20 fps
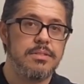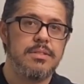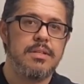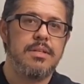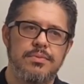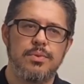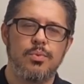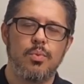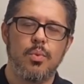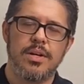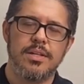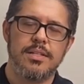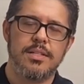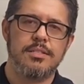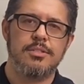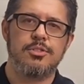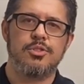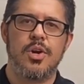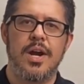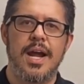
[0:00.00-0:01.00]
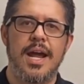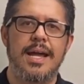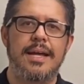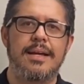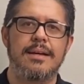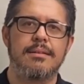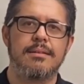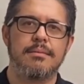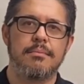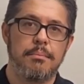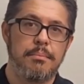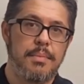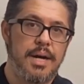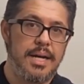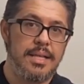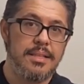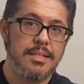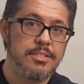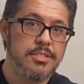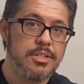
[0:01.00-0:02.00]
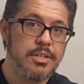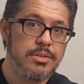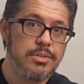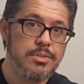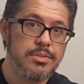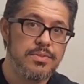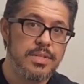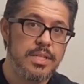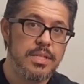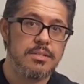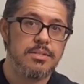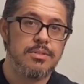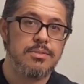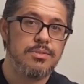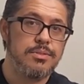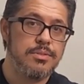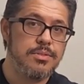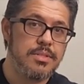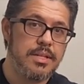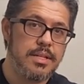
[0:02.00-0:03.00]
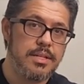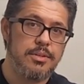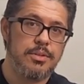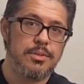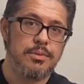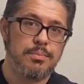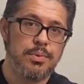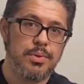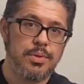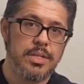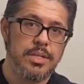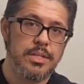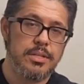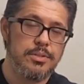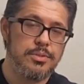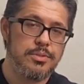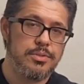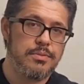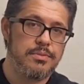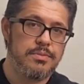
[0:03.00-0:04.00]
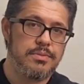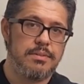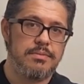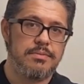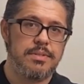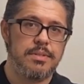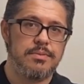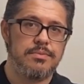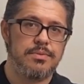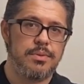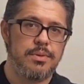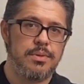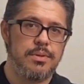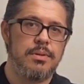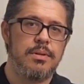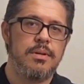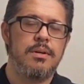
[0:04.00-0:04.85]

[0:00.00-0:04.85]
if you wanted to track mileage on those vehicles, like you could put in a user-defined field for